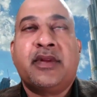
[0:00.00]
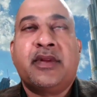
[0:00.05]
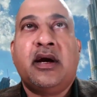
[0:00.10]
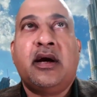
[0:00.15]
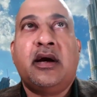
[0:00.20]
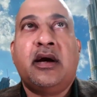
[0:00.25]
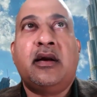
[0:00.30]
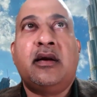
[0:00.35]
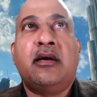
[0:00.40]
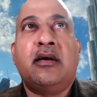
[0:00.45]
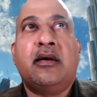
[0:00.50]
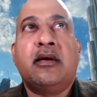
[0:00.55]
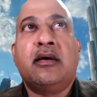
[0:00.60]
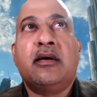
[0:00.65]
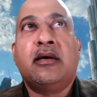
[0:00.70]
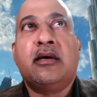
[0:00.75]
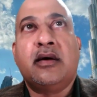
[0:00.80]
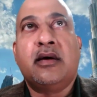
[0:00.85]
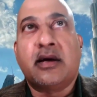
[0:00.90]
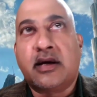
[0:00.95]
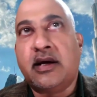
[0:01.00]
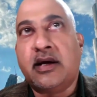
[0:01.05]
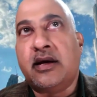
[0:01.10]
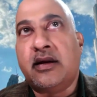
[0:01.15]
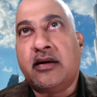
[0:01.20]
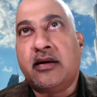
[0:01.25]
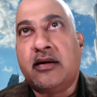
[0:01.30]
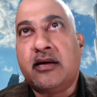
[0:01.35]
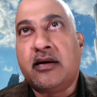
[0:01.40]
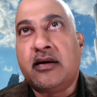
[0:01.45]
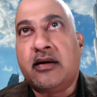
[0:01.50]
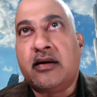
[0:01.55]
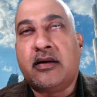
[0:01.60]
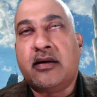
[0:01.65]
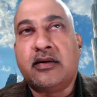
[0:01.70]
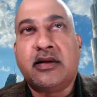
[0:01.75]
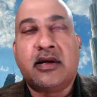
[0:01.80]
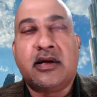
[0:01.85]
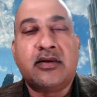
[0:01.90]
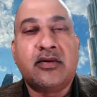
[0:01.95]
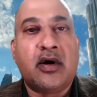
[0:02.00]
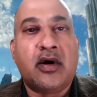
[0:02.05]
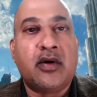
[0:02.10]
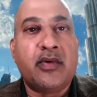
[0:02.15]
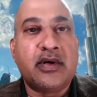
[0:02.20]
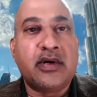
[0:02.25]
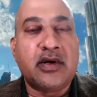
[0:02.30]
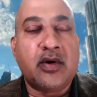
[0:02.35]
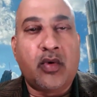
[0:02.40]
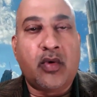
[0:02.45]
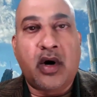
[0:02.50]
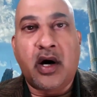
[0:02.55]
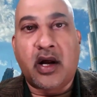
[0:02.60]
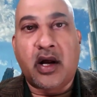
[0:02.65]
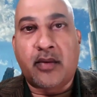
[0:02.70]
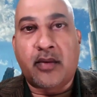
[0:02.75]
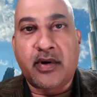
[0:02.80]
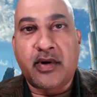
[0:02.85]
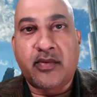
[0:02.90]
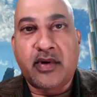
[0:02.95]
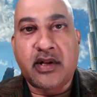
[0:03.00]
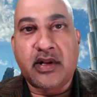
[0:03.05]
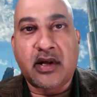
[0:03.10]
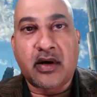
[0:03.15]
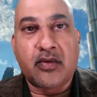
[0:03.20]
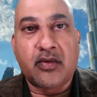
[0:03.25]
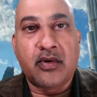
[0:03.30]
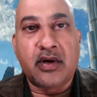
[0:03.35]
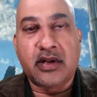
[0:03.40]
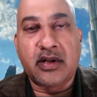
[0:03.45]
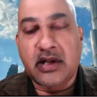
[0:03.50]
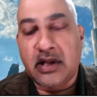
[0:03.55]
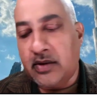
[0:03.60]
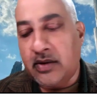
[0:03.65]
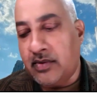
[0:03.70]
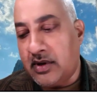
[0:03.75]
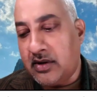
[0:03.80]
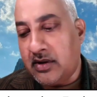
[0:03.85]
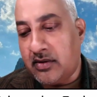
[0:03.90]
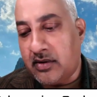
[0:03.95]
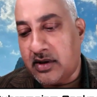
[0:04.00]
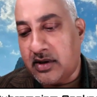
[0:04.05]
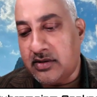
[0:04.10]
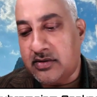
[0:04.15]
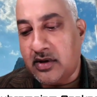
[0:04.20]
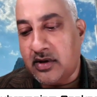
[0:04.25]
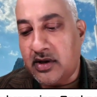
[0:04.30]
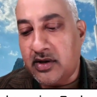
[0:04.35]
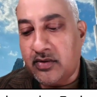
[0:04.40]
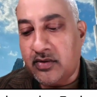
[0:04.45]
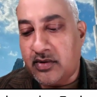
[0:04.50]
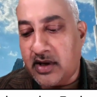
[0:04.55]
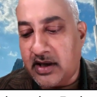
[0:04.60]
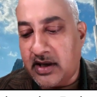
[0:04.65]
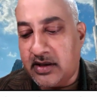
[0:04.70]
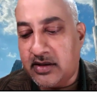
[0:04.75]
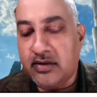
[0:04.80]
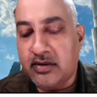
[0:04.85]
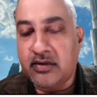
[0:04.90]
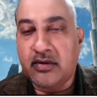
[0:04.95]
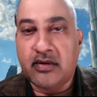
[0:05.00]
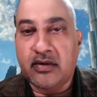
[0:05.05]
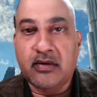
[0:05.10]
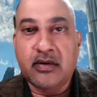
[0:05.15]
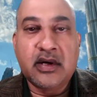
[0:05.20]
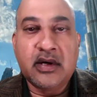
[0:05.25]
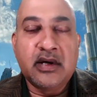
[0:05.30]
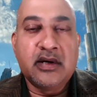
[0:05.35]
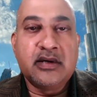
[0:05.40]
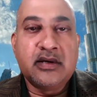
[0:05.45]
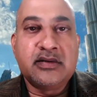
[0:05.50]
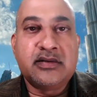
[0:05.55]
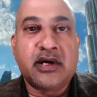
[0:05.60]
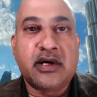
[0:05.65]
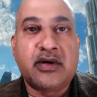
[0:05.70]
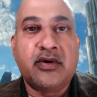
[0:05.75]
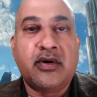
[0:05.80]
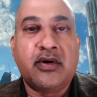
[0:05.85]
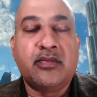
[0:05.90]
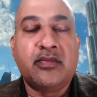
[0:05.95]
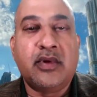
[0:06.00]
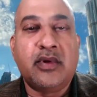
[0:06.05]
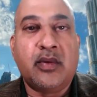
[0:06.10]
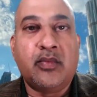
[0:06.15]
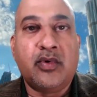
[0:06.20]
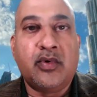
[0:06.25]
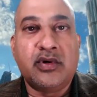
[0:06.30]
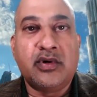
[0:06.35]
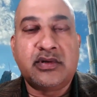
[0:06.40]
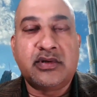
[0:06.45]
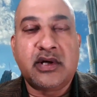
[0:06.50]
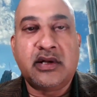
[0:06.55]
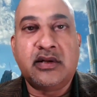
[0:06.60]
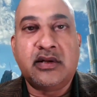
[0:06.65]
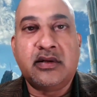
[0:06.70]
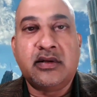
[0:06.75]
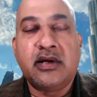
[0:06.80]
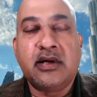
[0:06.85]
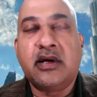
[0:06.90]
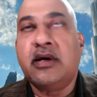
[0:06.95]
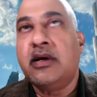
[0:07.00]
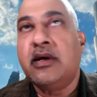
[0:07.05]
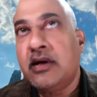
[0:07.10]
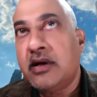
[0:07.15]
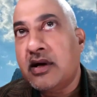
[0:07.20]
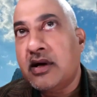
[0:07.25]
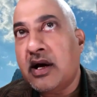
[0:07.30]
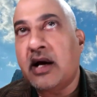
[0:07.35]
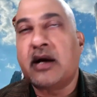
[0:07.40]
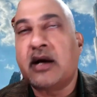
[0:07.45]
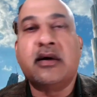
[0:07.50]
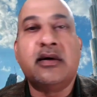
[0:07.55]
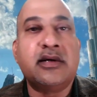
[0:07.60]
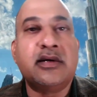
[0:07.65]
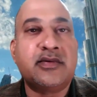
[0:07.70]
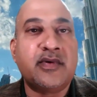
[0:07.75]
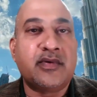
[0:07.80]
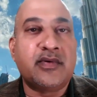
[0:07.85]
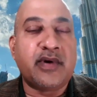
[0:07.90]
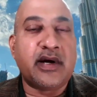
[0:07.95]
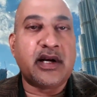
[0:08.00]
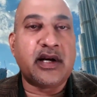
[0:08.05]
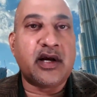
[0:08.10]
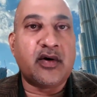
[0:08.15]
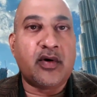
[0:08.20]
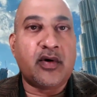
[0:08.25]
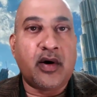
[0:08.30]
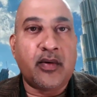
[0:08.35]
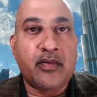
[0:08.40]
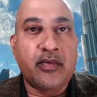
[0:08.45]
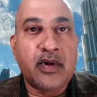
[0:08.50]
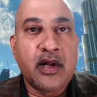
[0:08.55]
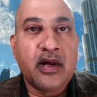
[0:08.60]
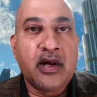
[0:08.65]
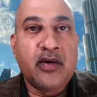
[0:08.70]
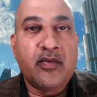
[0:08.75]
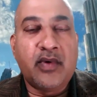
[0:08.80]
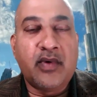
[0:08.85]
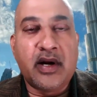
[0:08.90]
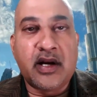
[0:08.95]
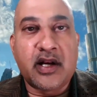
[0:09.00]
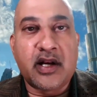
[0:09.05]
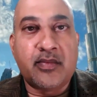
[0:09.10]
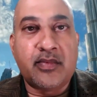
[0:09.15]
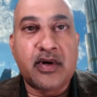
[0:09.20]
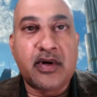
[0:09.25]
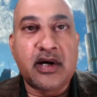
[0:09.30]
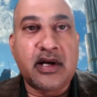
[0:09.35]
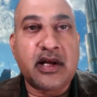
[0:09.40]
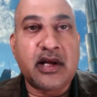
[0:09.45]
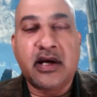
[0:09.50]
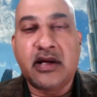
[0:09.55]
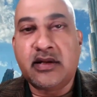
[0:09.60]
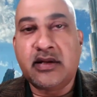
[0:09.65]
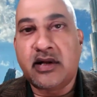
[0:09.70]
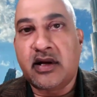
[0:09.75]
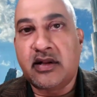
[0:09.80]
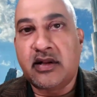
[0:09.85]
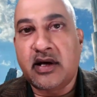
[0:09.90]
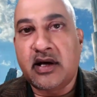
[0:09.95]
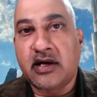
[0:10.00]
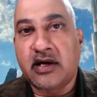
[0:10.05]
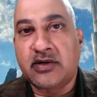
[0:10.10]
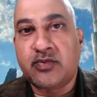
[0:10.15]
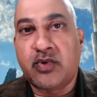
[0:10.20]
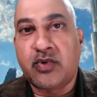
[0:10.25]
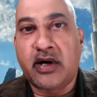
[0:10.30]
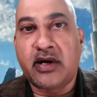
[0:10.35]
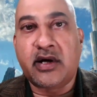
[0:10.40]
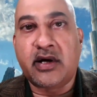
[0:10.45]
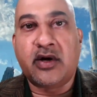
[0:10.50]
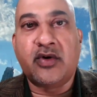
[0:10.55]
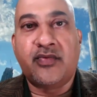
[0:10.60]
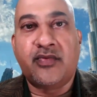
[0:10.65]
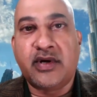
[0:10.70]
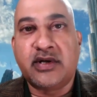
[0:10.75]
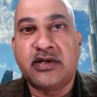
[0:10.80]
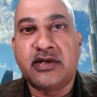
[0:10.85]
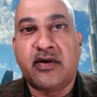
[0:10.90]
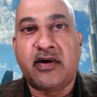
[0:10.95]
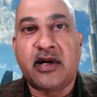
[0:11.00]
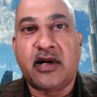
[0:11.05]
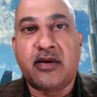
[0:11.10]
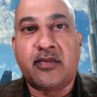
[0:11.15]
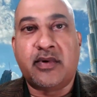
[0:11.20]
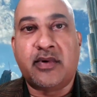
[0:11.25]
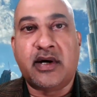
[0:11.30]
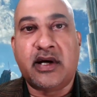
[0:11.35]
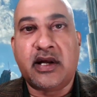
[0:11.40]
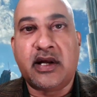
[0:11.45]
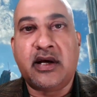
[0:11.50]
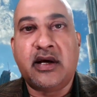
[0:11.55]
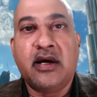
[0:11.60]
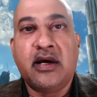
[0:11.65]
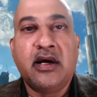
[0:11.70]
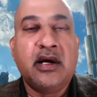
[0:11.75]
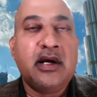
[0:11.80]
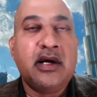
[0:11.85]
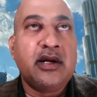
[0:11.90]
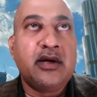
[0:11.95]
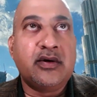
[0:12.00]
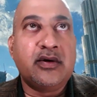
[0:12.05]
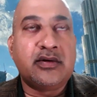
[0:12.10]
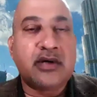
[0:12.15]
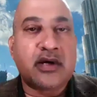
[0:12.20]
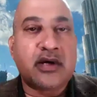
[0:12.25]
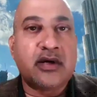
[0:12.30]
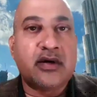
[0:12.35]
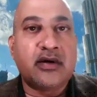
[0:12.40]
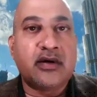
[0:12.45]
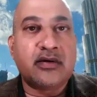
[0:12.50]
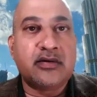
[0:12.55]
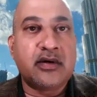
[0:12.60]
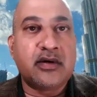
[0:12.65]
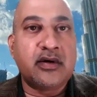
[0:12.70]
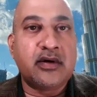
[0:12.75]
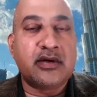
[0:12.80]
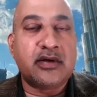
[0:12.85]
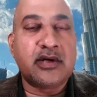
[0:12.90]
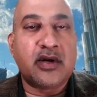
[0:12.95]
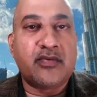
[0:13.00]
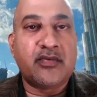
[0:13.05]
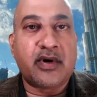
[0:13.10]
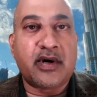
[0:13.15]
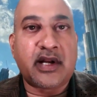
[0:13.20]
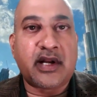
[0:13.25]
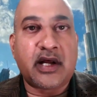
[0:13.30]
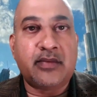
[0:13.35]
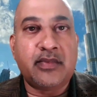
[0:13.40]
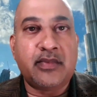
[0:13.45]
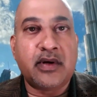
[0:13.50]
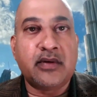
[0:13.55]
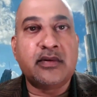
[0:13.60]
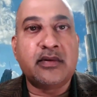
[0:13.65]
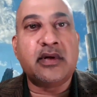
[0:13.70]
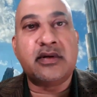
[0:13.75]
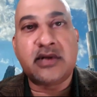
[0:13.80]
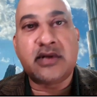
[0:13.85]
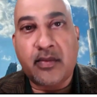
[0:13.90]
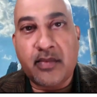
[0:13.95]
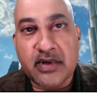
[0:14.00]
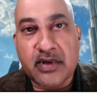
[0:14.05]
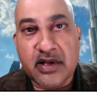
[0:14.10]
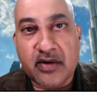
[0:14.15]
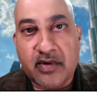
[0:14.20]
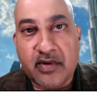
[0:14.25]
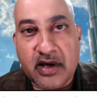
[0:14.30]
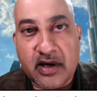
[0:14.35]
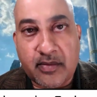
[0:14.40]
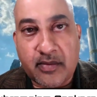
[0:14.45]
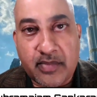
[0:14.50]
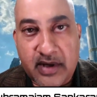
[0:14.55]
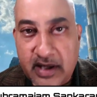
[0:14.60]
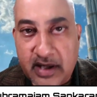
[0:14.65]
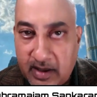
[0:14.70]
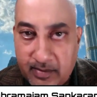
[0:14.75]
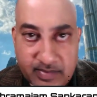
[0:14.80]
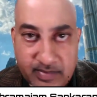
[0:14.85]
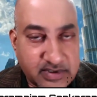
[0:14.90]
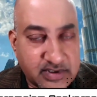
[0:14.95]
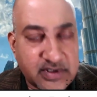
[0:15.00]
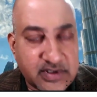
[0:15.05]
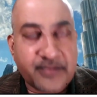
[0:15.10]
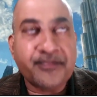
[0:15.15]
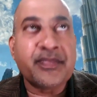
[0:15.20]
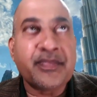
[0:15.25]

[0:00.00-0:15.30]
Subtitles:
And again, there is always a war between the good and the evil. Okay, so you try to secure the most, and the hackers will find a vulnerability, and then they exploit it. You fix the vulnerability, you secure yourself for time being, then some other vulnerability happens.